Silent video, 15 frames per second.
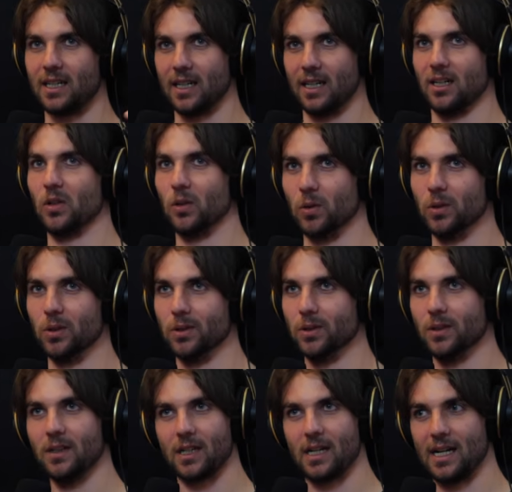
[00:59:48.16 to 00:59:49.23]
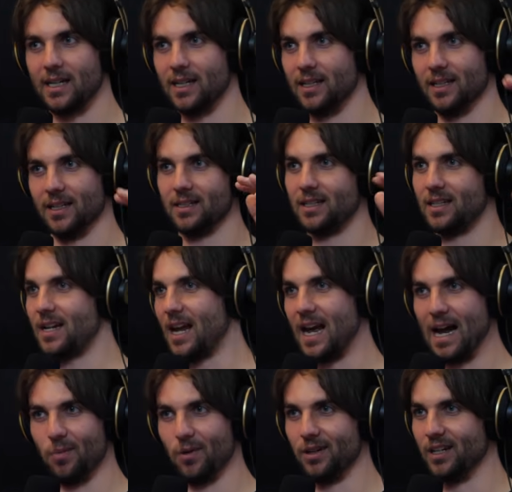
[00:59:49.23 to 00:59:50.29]
King Cruel kind of just
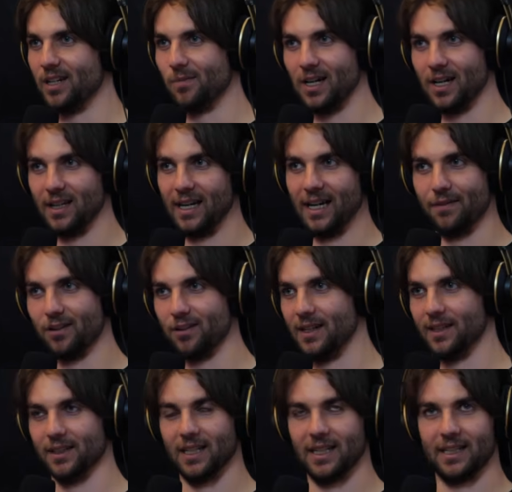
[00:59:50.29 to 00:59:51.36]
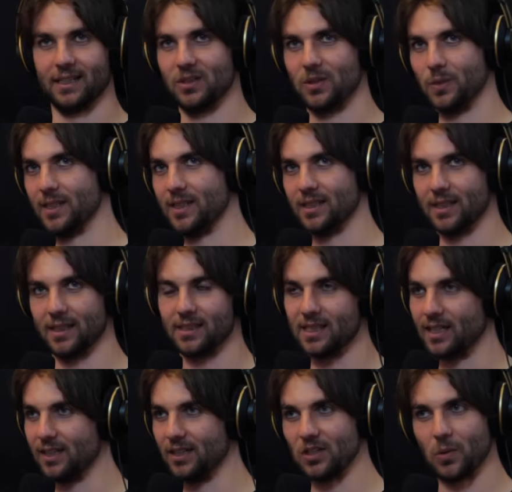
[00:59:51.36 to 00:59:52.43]
happened in my life around like
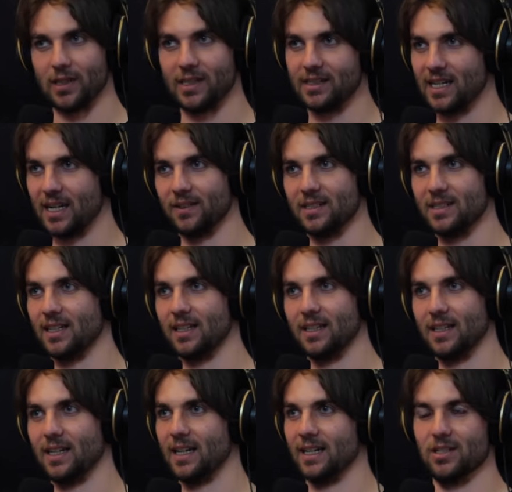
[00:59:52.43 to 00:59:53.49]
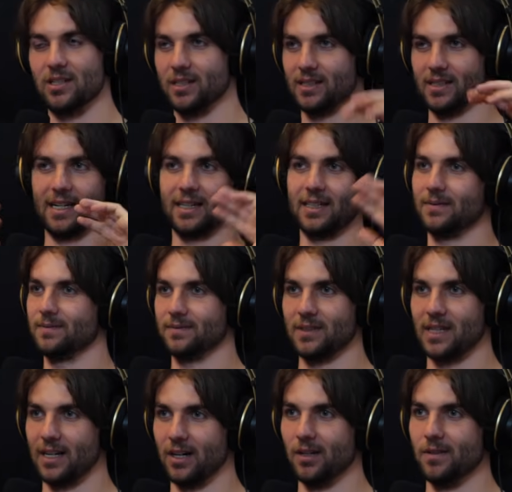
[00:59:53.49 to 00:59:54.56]
2016, 2017, and just like,
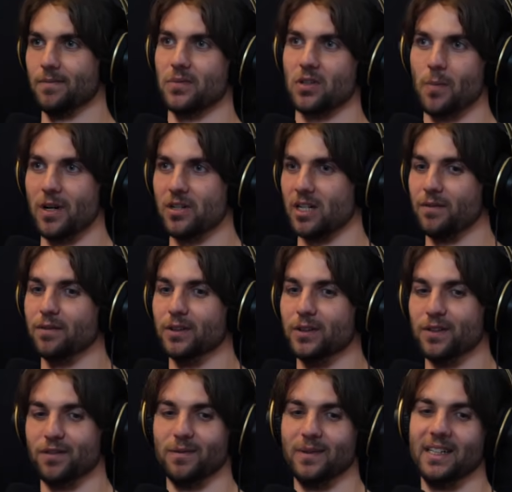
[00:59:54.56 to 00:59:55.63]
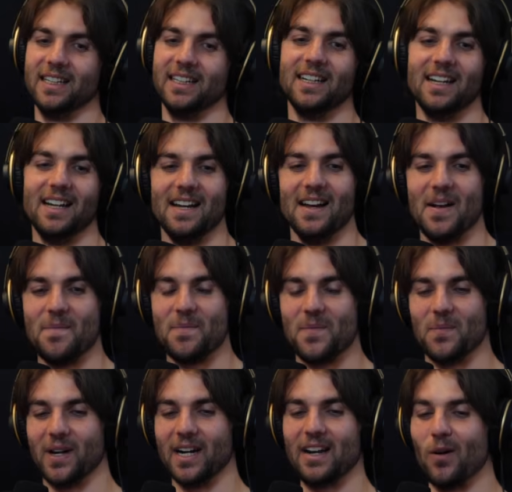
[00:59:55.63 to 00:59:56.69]
I don't know, so much influence for me.
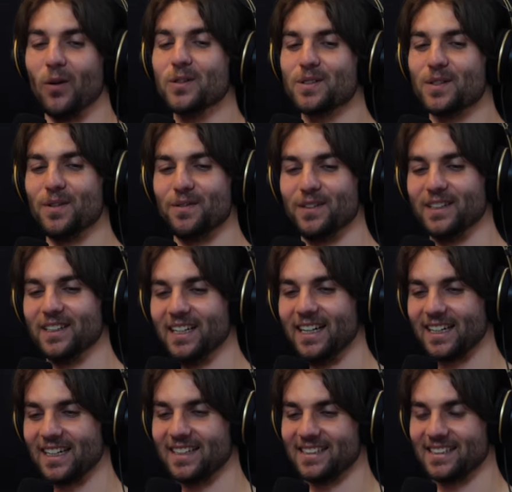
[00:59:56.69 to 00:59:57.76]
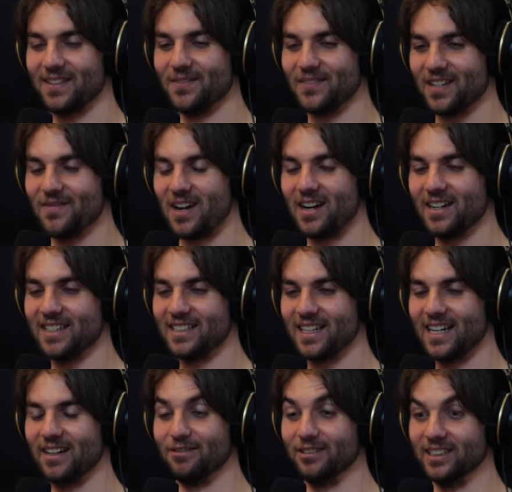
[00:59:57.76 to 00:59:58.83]
But I also feel like some artists
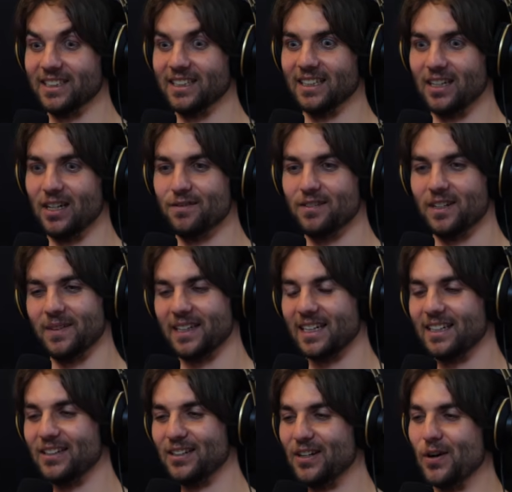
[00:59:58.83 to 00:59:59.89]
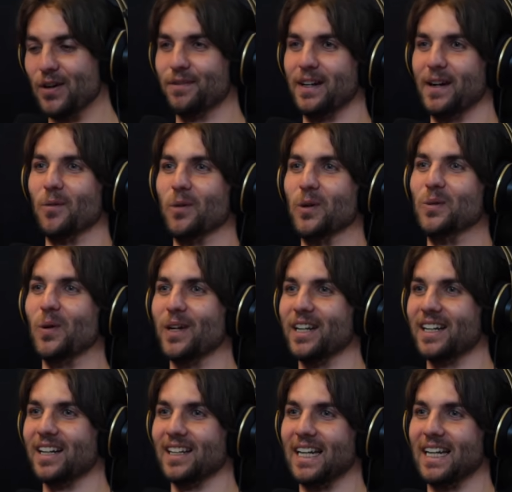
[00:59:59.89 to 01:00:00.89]
that I really love, I'm like, I don't know if I would want to